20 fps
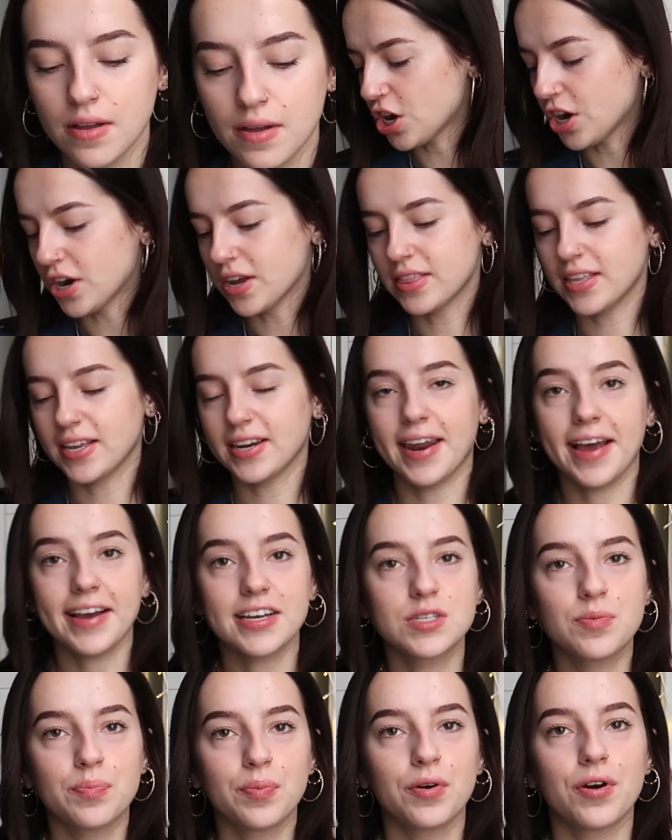So the
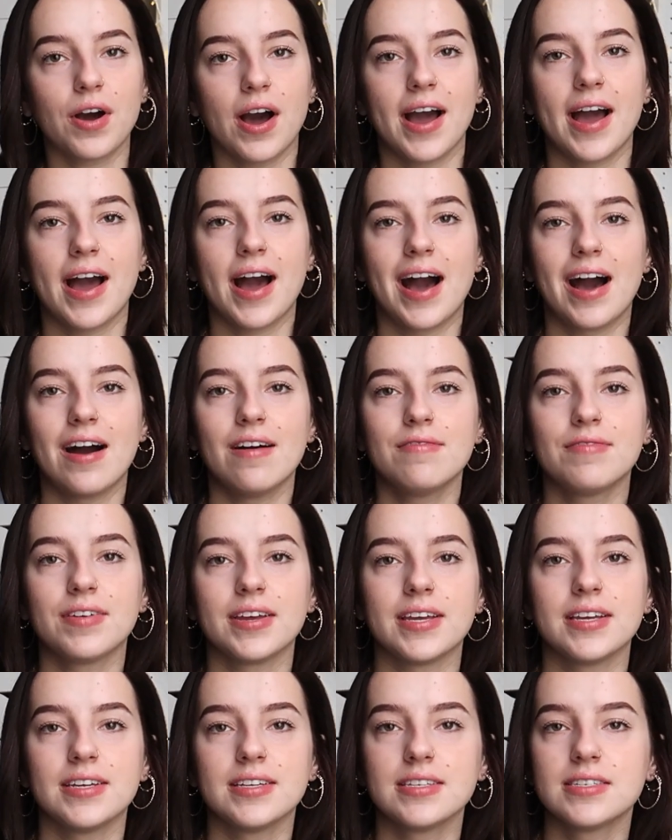next book I have
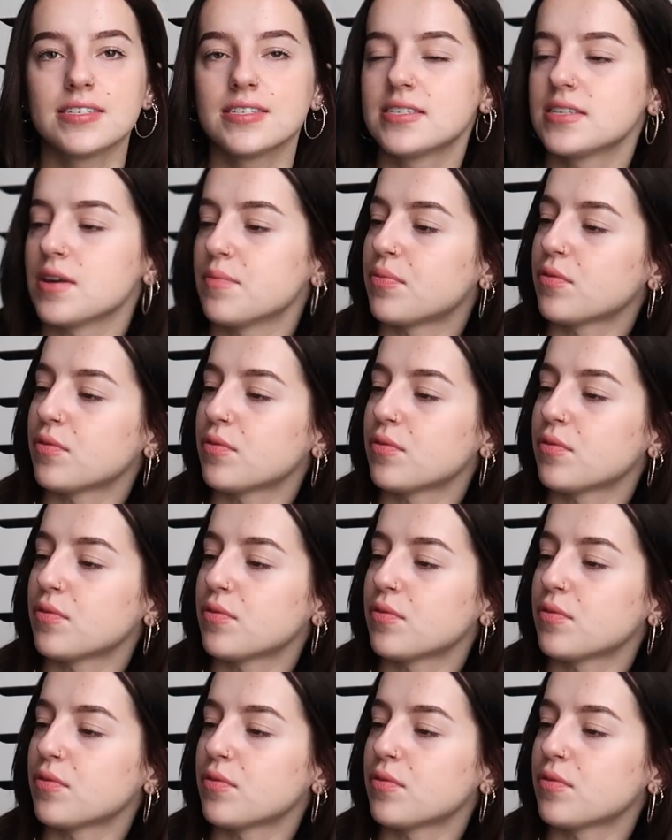is